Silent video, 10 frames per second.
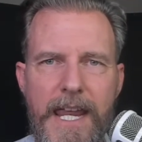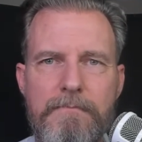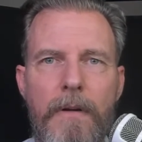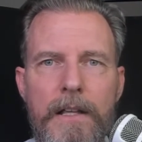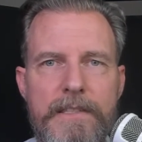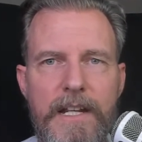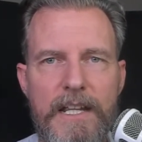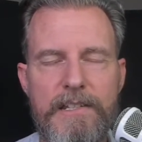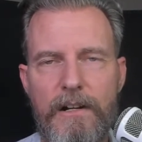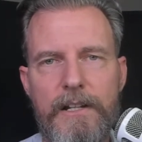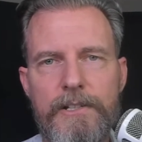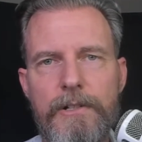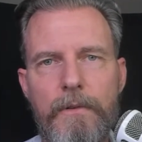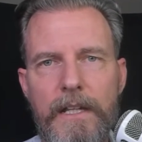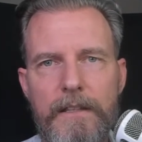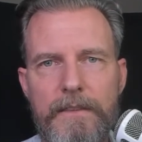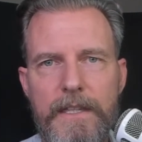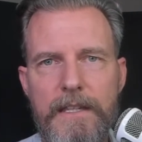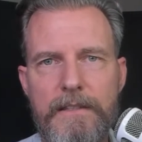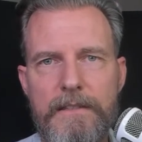8 months that I started doing
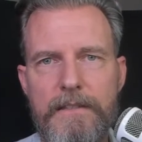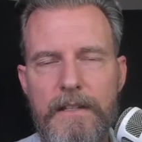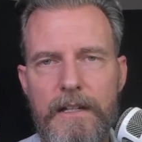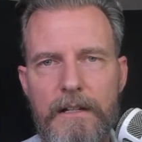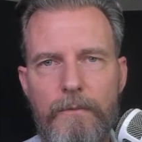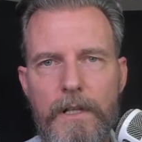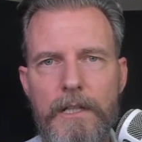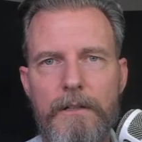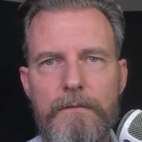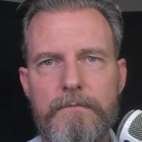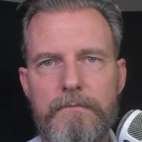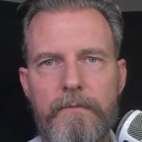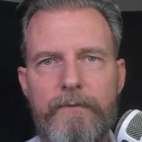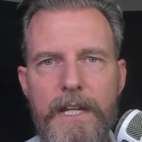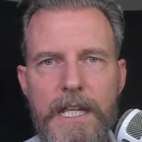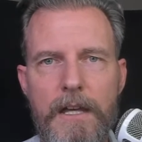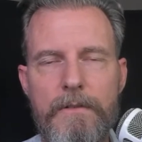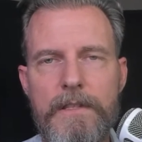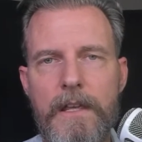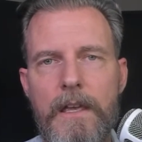these Willow
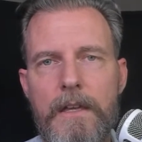videos.